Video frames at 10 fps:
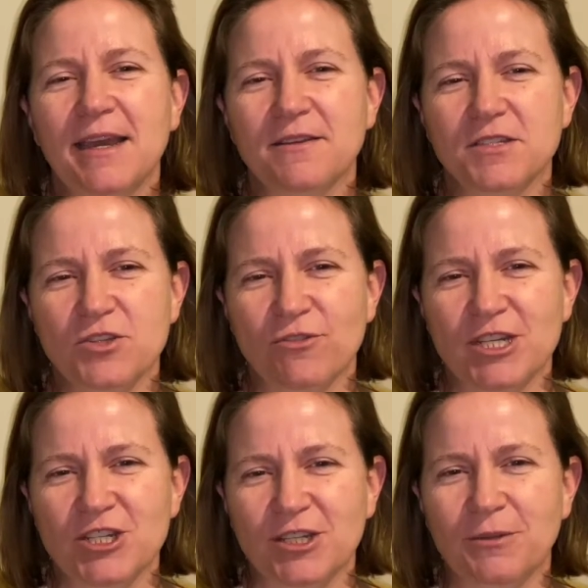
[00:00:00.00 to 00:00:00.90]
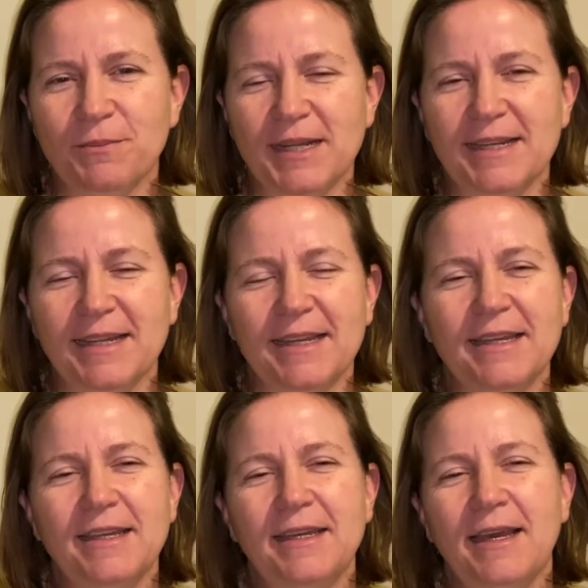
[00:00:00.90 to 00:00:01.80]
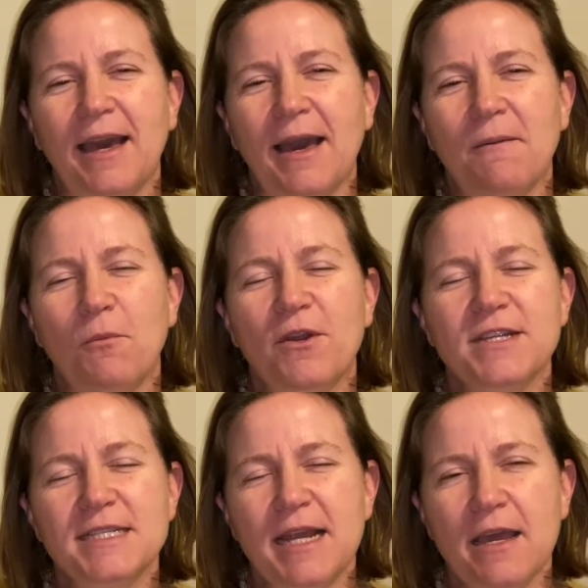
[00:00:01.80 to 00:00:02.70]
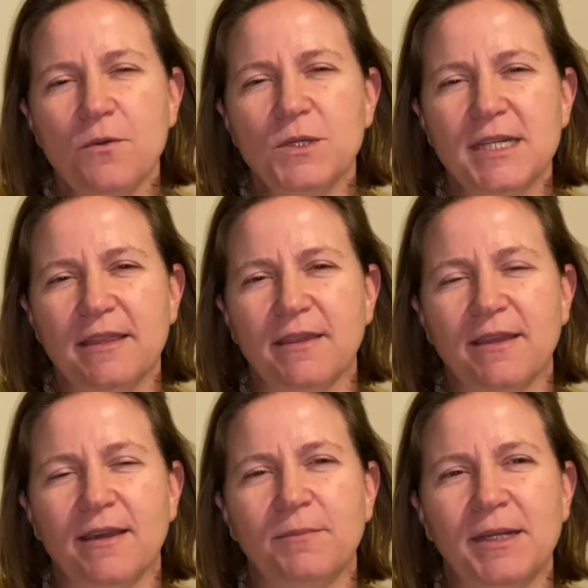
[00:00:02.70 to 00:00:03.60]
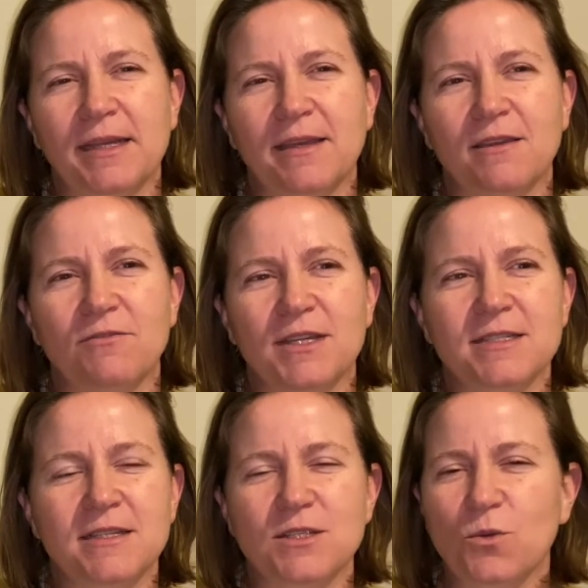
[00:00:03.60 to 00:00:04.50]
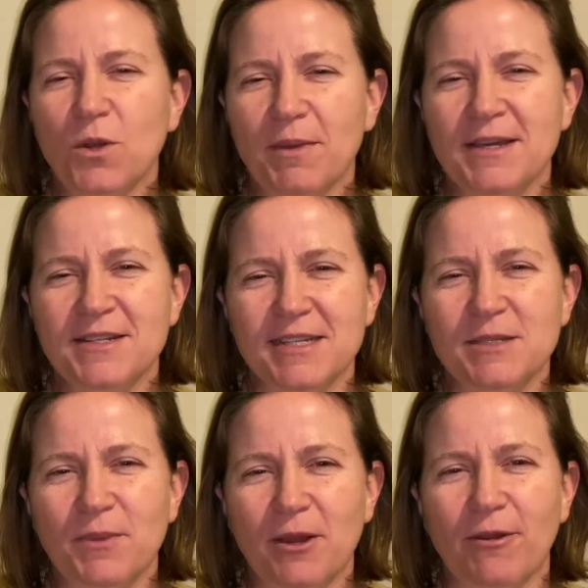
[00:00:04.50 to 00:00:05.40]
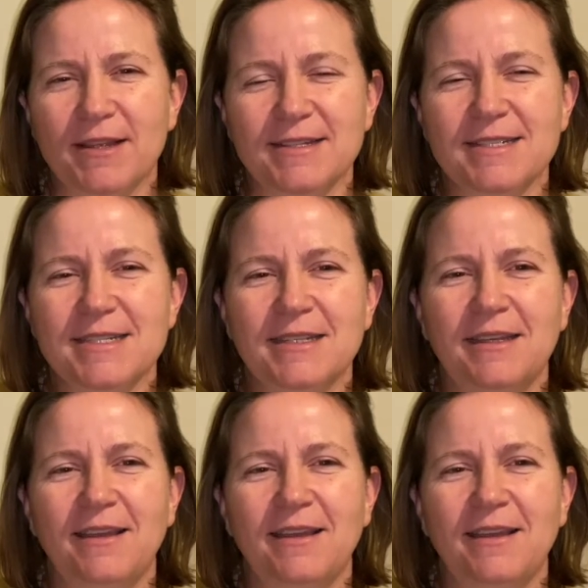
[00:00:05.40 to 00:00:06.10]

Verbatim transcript: kind of stretched it completely. Um, whereas now what I think I believe is that it's all about experience.